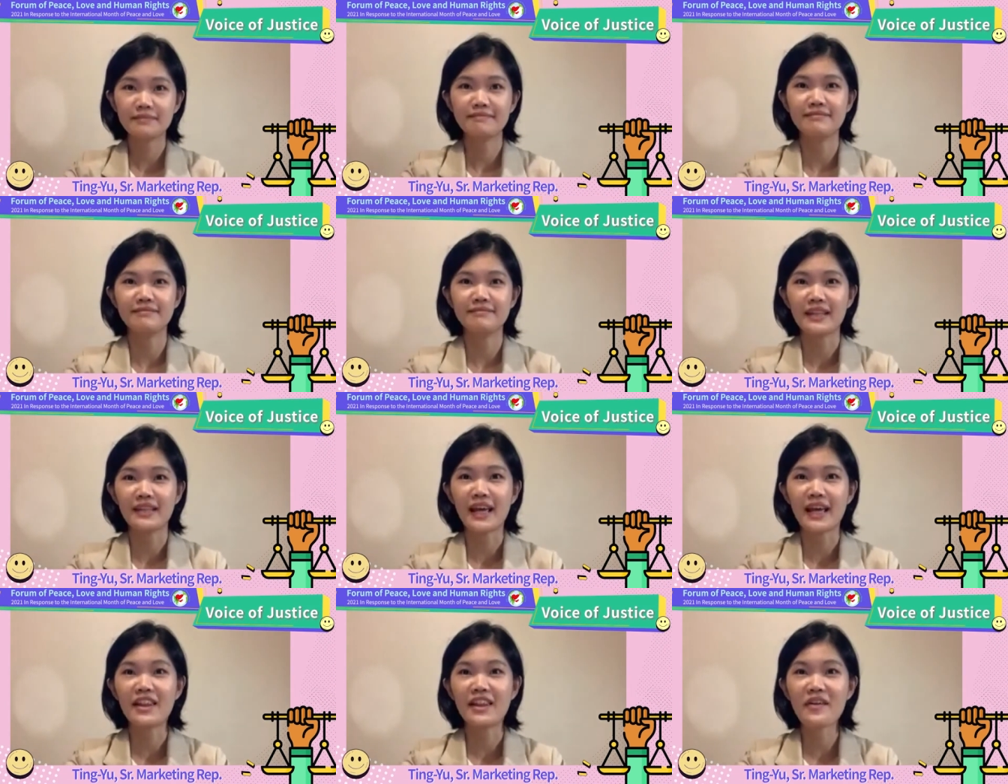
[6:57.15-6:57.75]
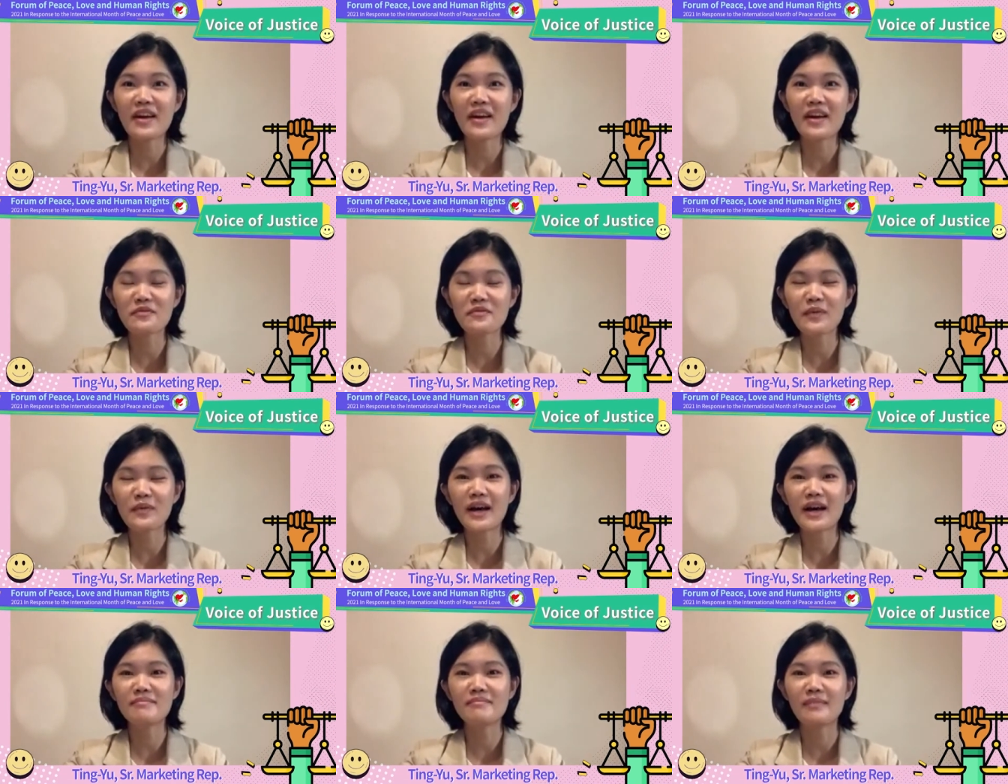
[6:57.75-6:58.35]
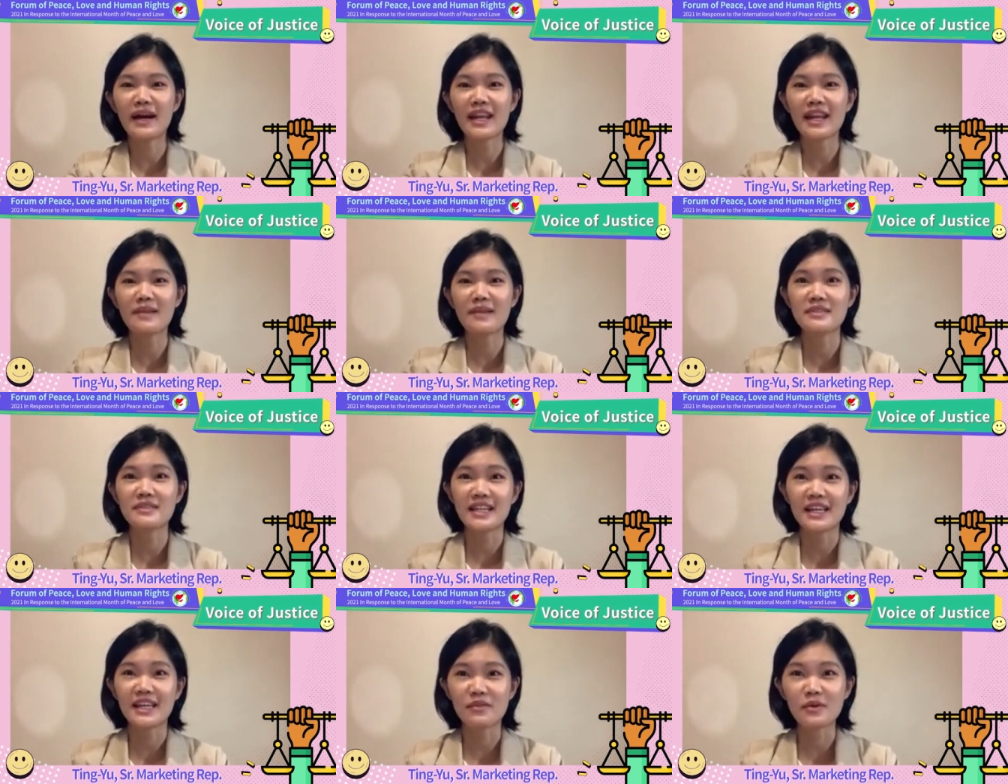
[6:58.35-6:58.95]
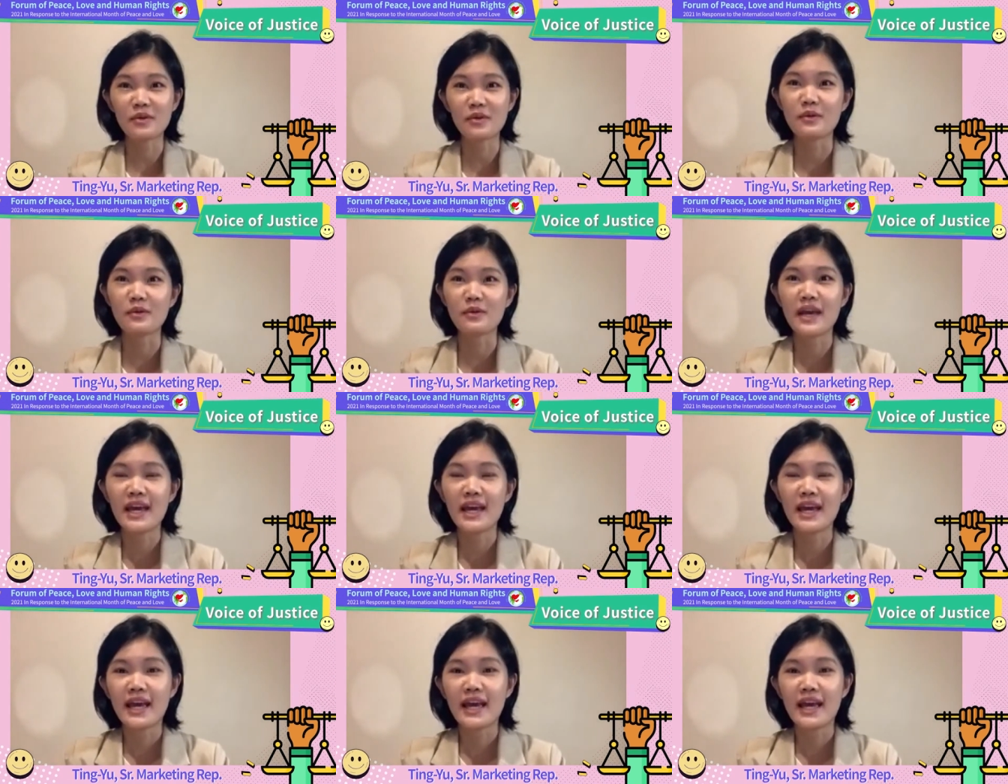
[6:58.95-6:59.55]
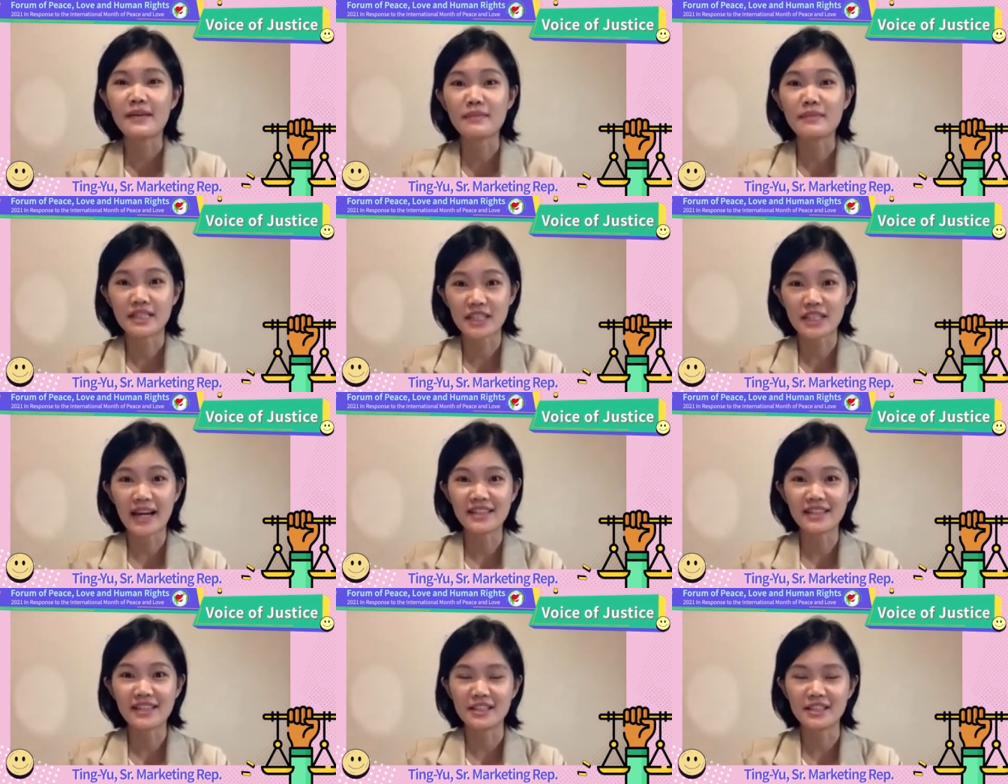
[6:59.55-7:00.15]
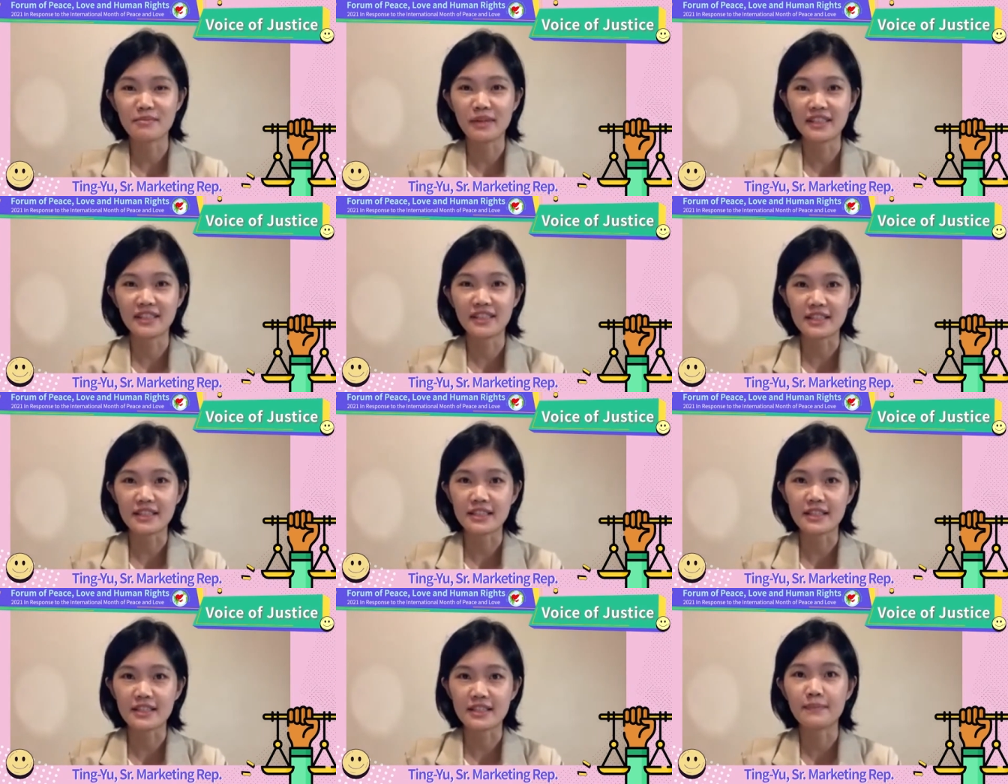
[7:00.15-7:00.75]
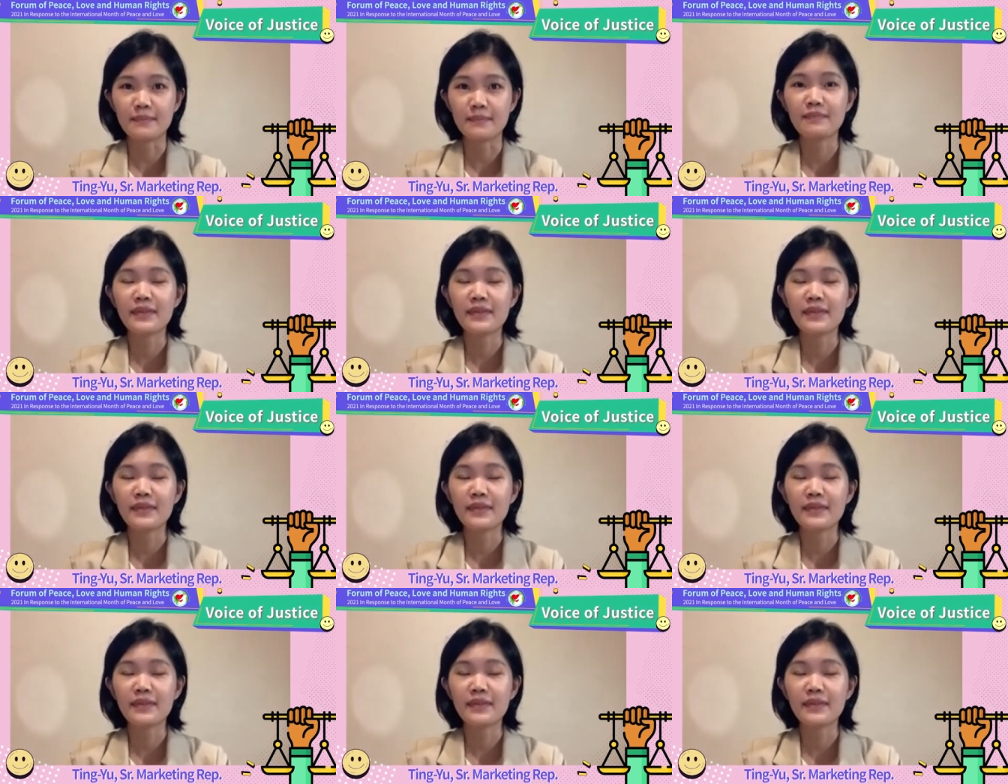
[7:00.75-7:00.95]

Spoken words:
Hello, everyone. My name is Ting Yu, and I'm Tai Ji Men dizi.